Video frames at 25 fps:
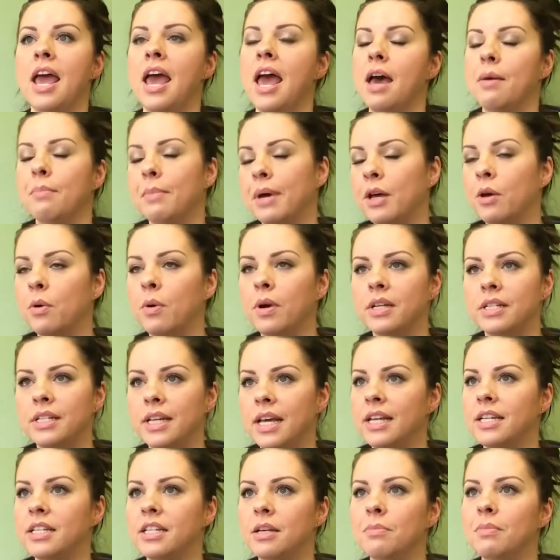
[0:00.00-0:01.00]
Am I going to
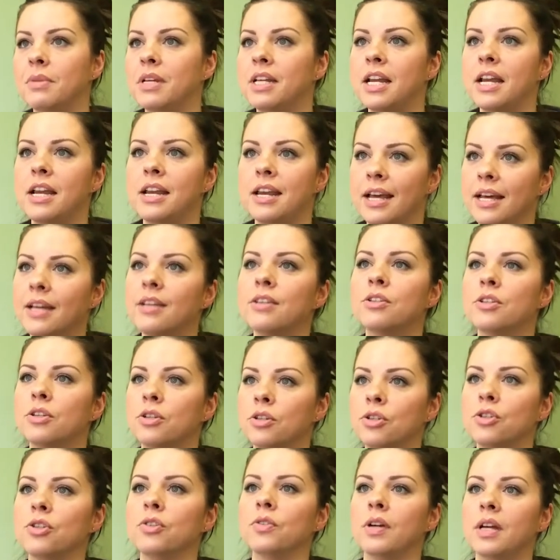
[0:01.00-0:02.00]
end up needing neck
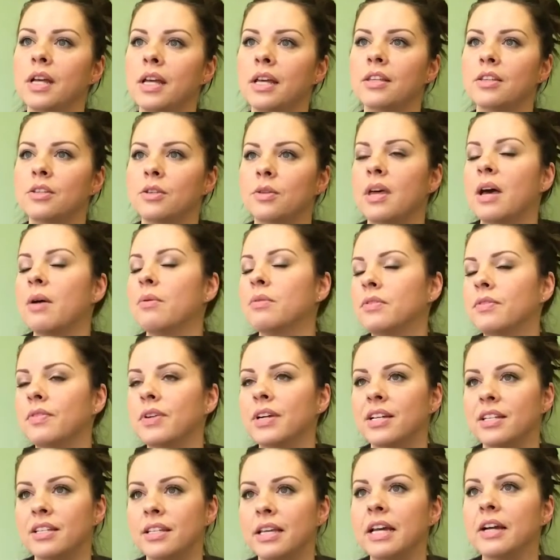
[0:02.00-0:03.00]
surgery? So that was very
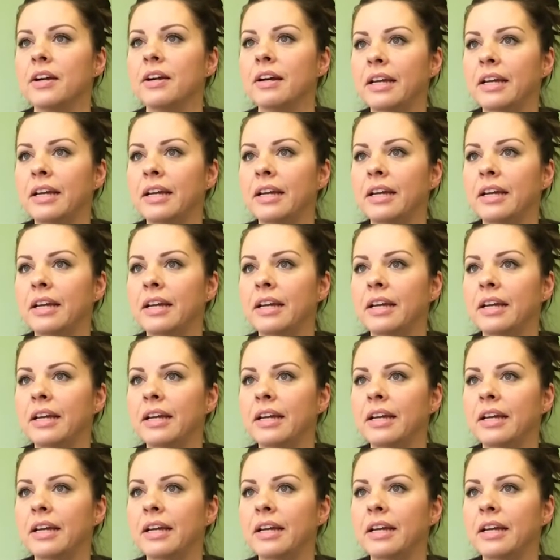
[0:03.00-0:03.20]
scary.